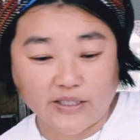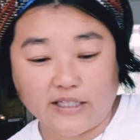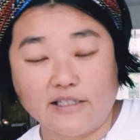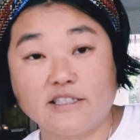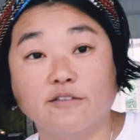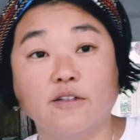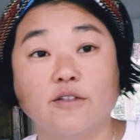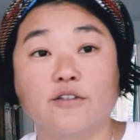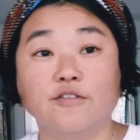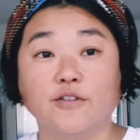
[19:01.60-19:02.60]
Okay, let's have a
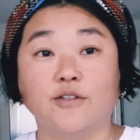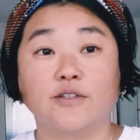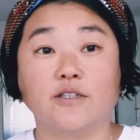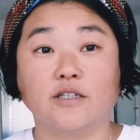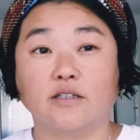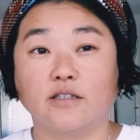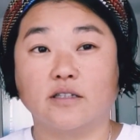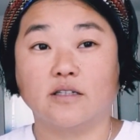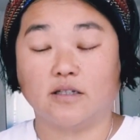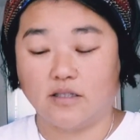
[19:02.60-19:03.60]
look for,
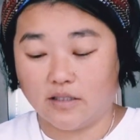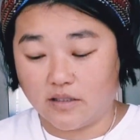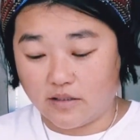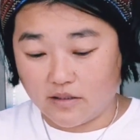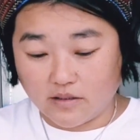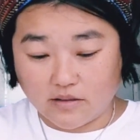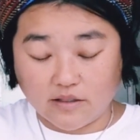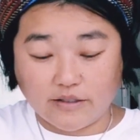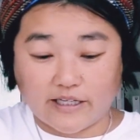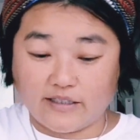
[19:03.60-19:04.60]

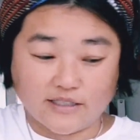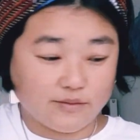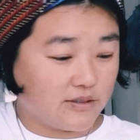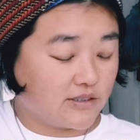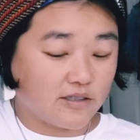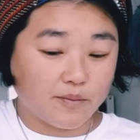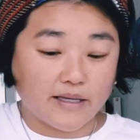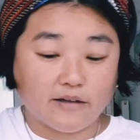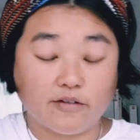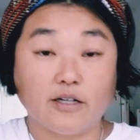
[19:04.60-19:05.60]
okay, this one is coming
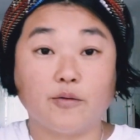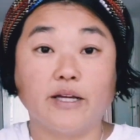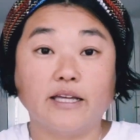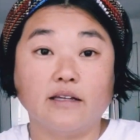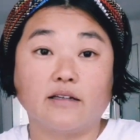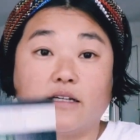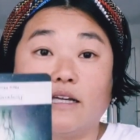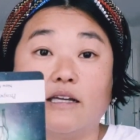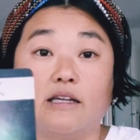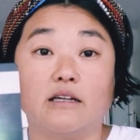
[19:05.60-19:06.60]
out right away,
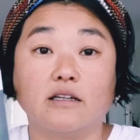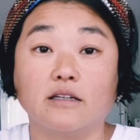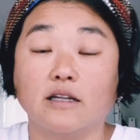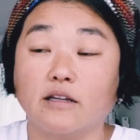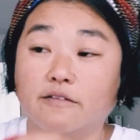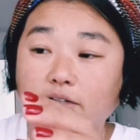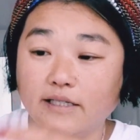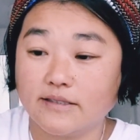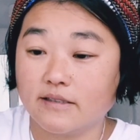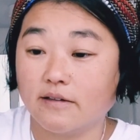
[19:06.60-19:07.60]
an
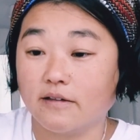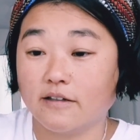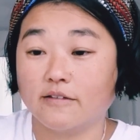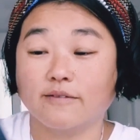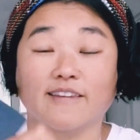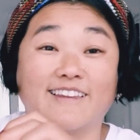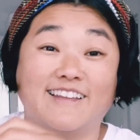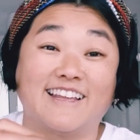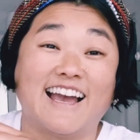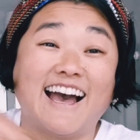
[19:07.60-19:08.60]
advice card.
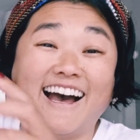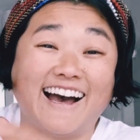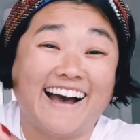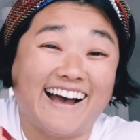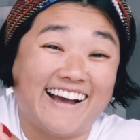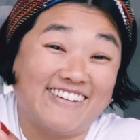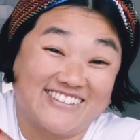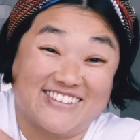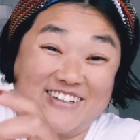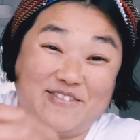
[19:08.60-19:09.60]

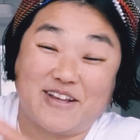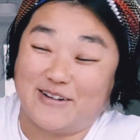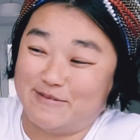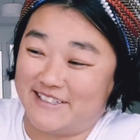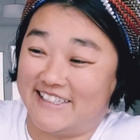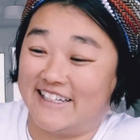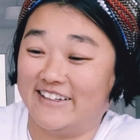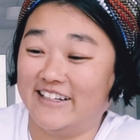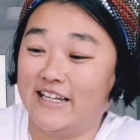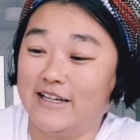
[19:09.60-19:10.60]
Also coming upside
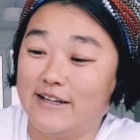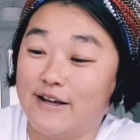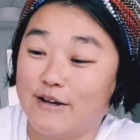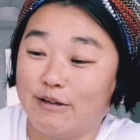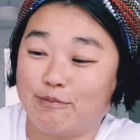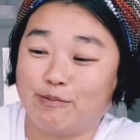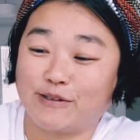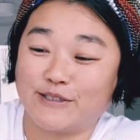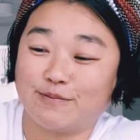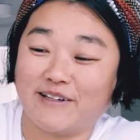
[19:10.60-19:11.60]
down.
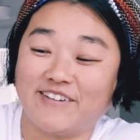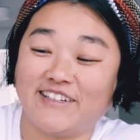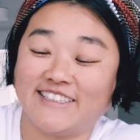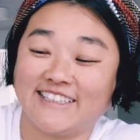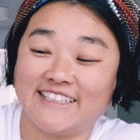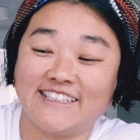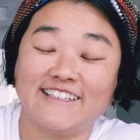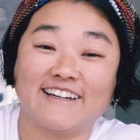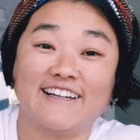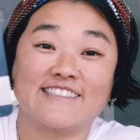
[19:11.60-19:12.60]
Prosperity
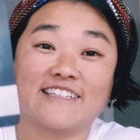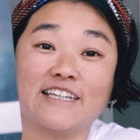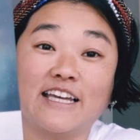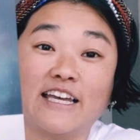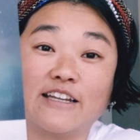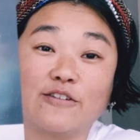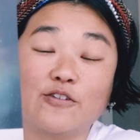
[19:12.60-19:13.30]
lies ahead.